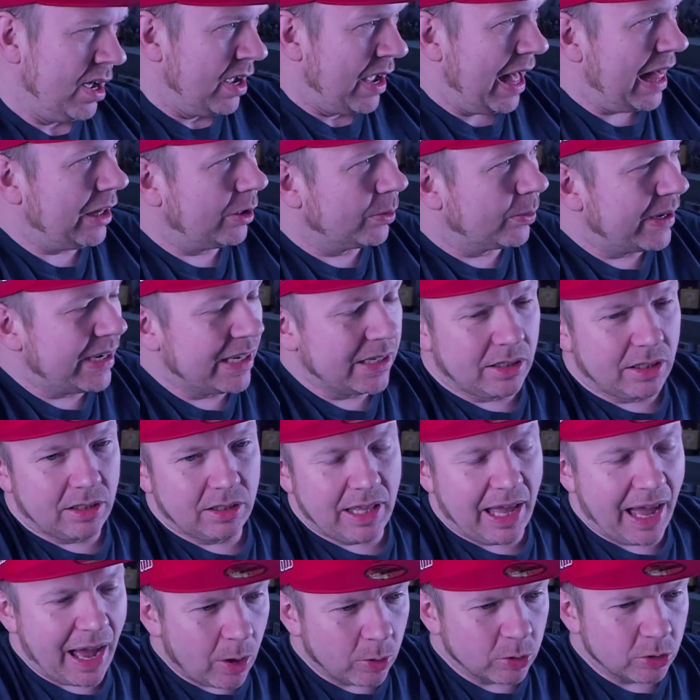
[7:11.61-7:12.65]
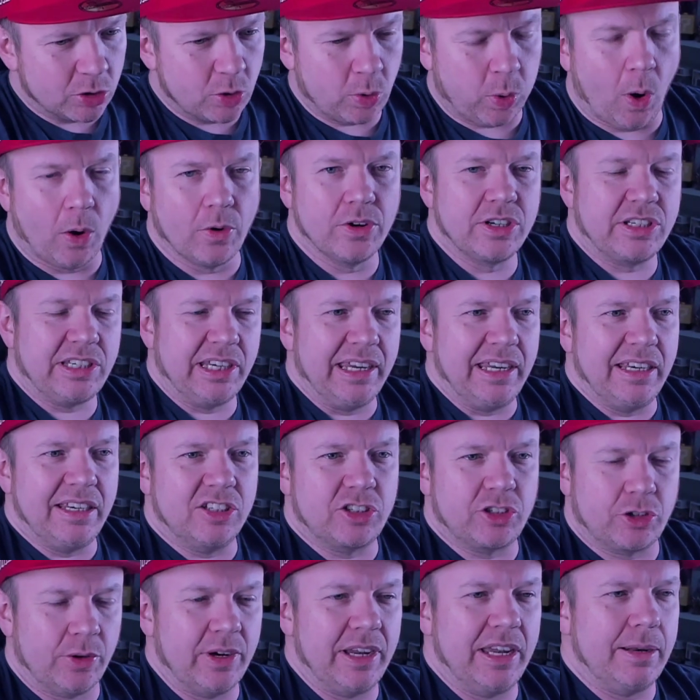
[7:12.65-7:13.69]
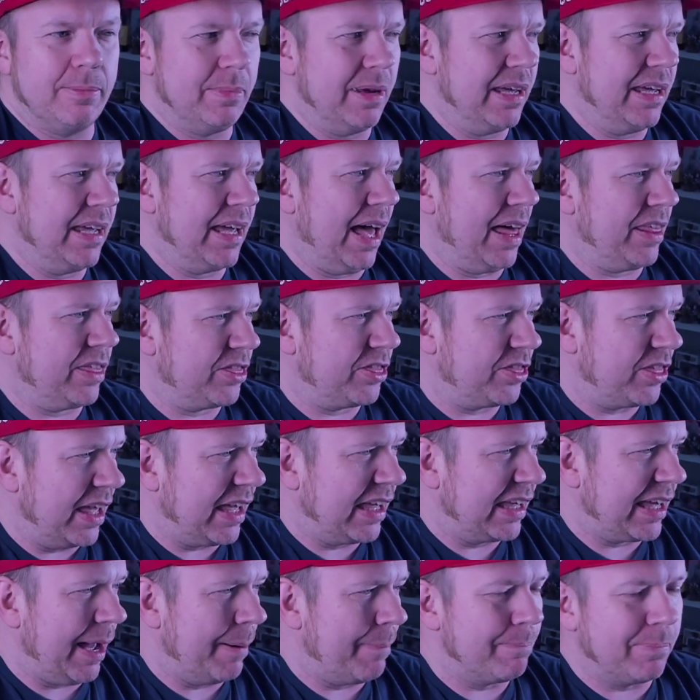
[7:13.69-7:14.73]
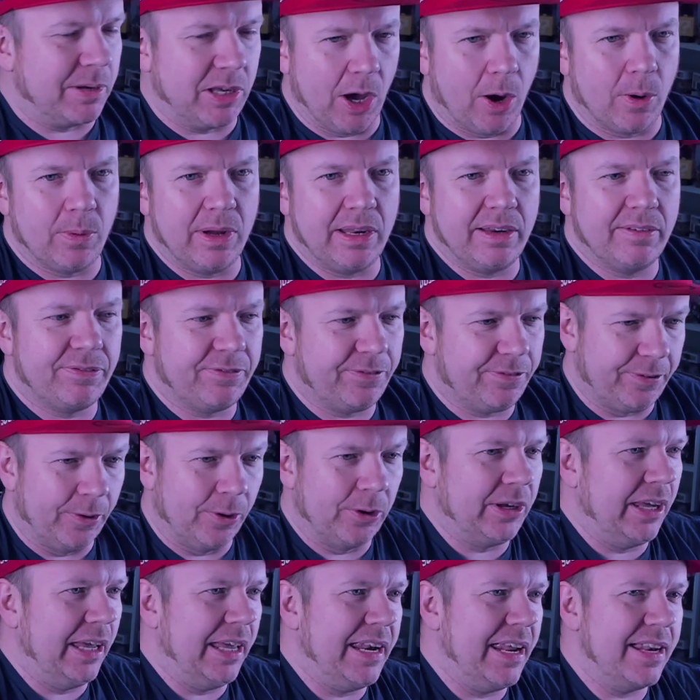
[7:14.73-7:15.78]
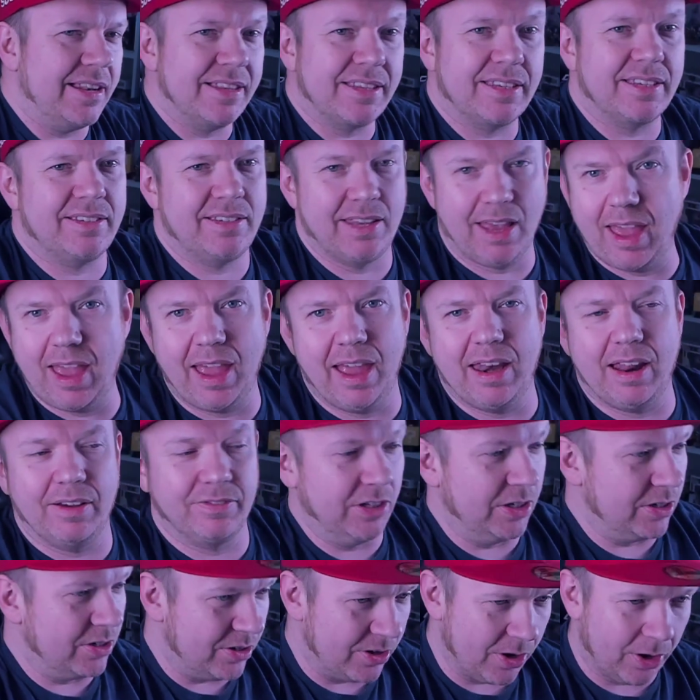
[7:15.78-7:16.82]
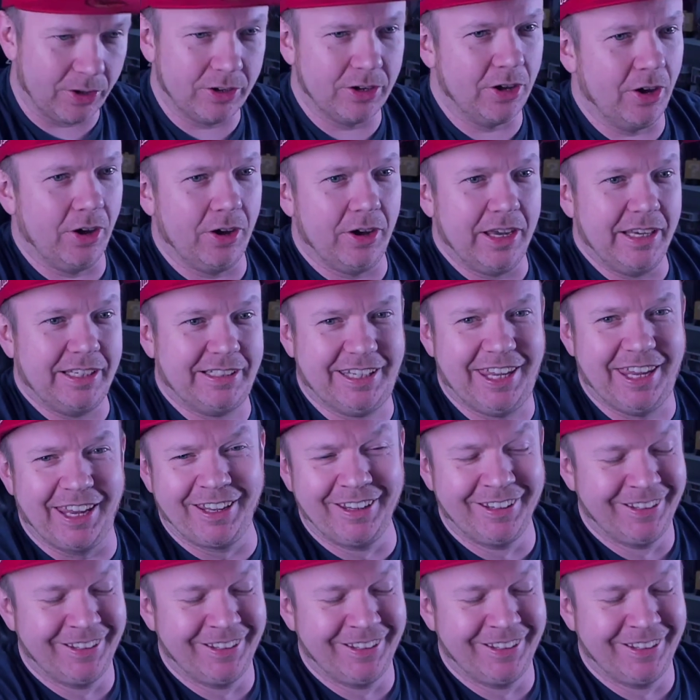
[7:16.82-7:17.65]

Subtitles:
Hellregal, how's quarantine treating me? I think I'm going fucking insane. Have you not noticed?